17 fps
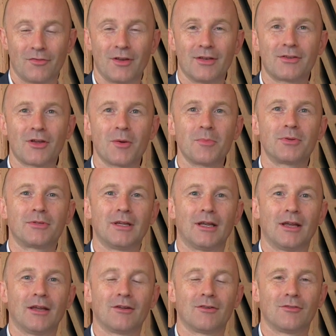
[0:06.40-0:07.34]
of
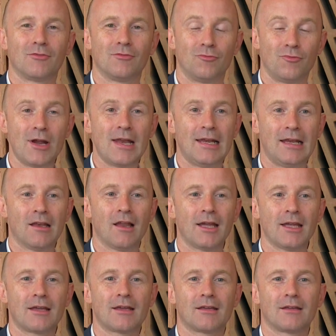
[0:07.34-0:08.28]
interpreting really
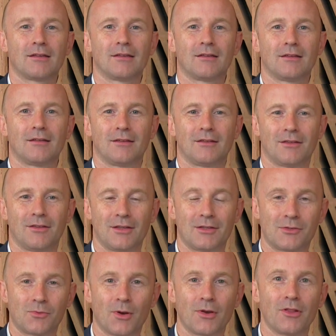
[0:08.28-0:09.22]
like.
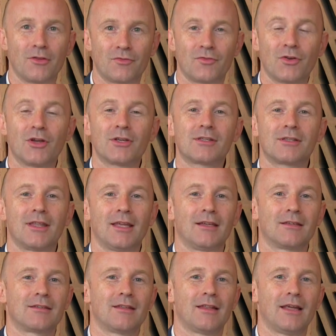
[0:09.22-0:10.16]
It's one of the first
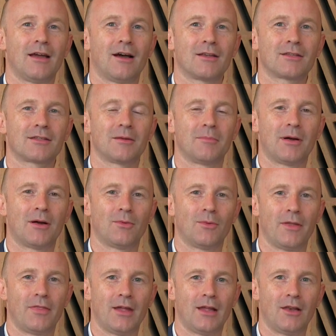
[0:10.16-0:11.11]
things that they ask
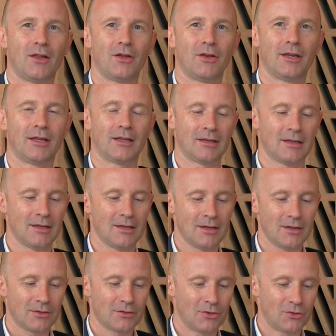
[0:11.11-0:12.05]
about when they're learning
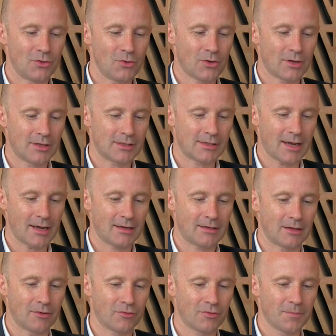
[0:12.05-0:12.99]
to do
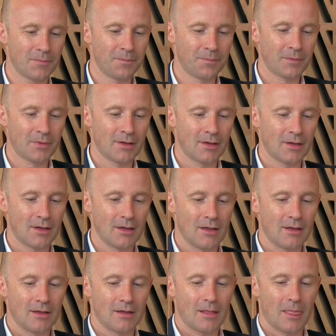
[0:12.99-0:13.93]
consecutive.
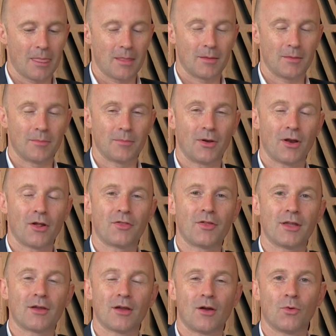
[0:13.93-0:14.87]
But I
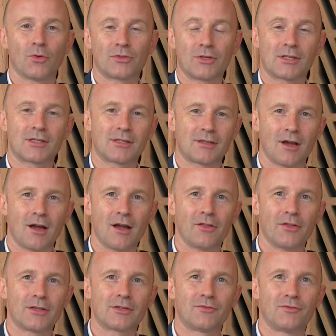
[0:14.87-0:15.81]
think I want to
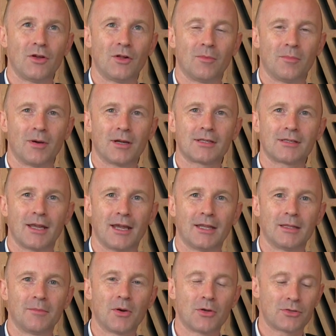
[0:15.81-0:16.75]
start this film by
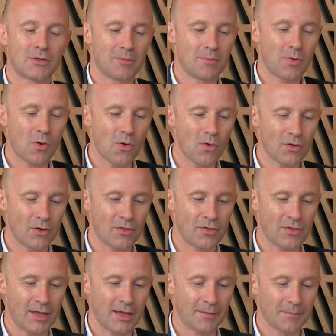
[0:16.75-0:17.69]
saying the most important
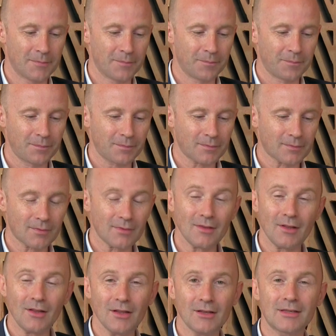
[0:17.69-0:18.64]
thing
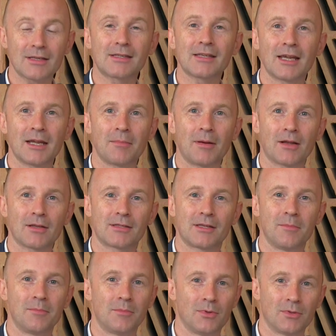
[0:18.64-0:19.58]
to say about
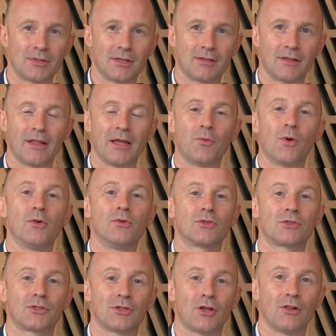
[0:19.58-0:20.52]
symbols is that they
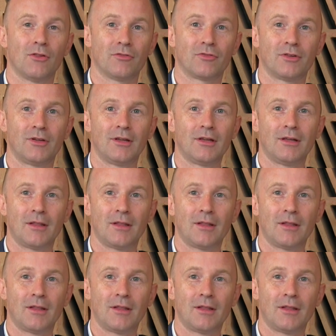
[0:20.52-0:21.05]
won't solve